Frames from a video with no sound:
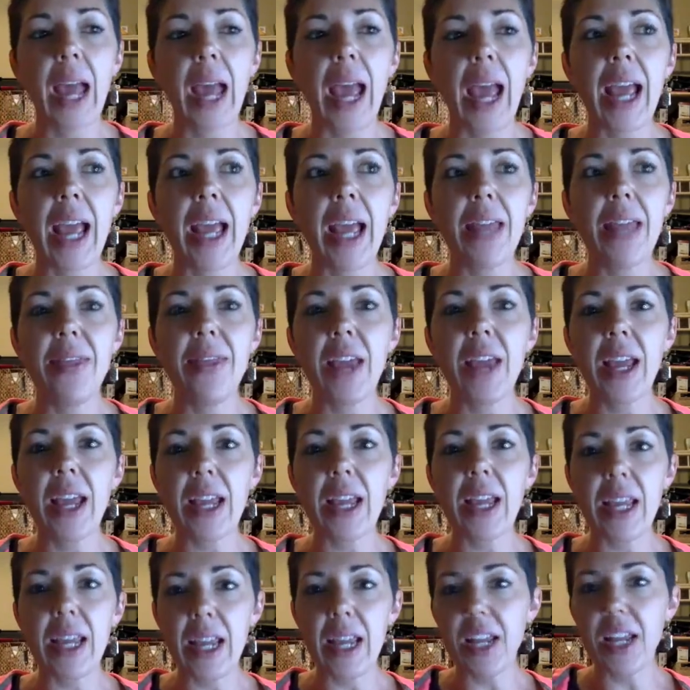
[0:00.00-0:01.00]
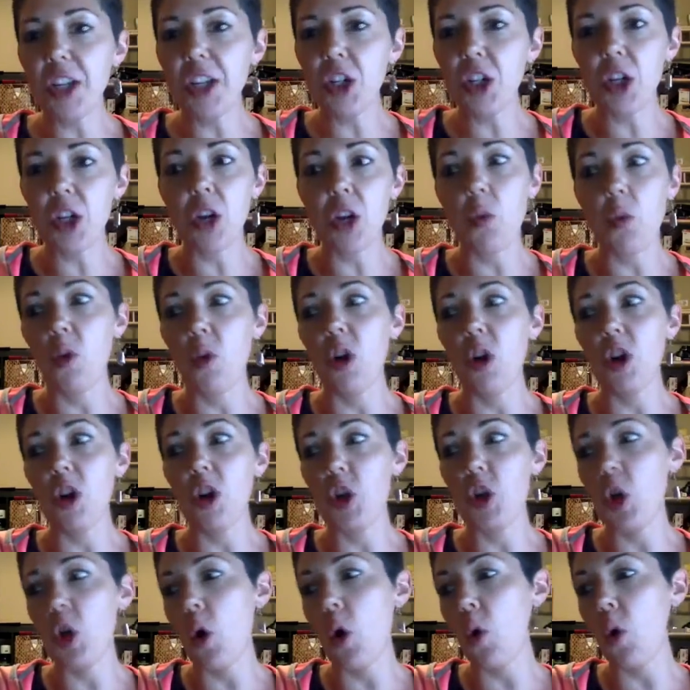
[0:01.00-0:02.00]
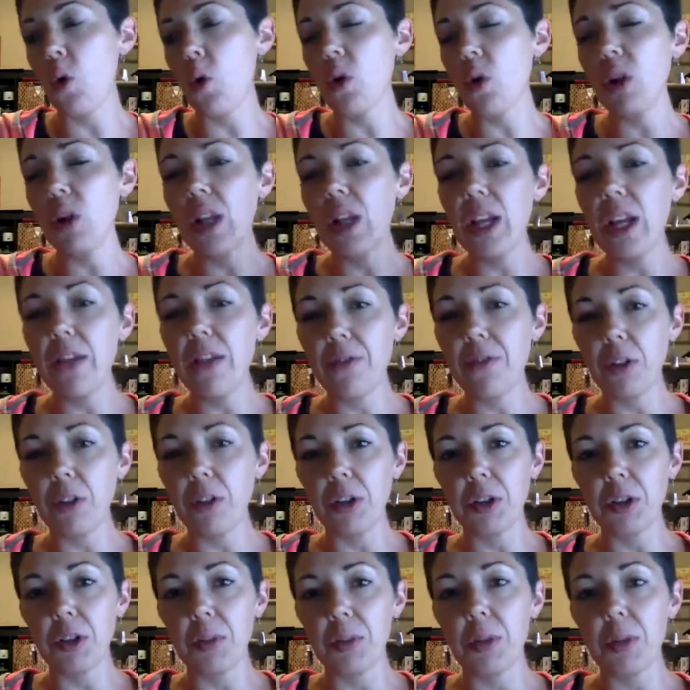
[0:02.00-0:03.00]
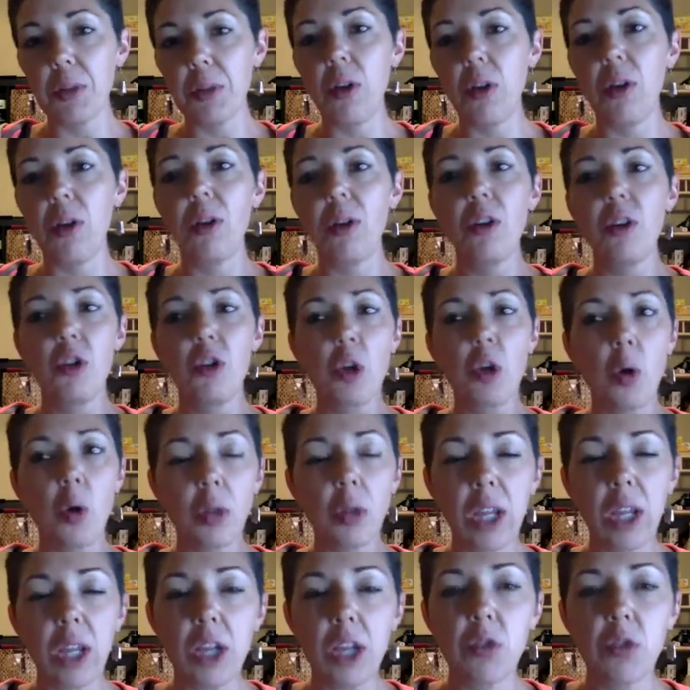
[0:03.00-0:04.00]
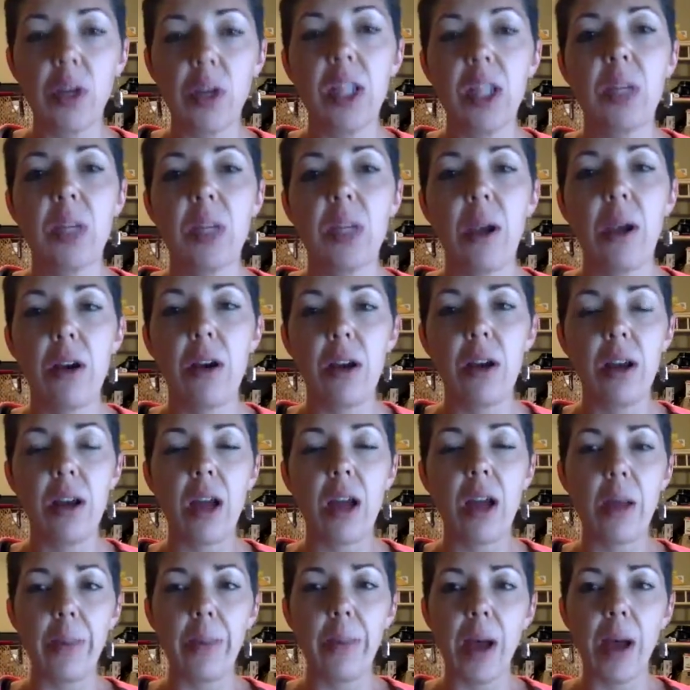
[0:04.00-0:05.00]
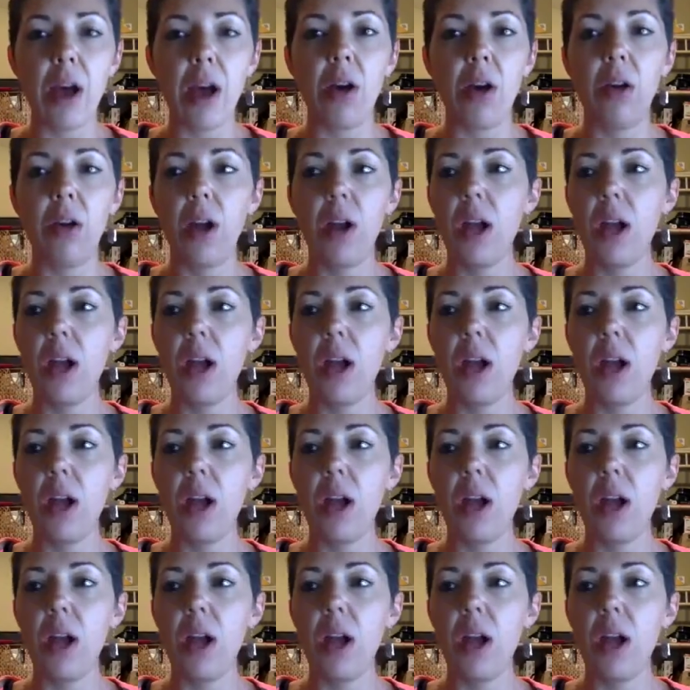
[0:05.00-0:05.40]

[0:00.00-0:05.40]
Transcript: And they each were totally vulnerable, totally transparent about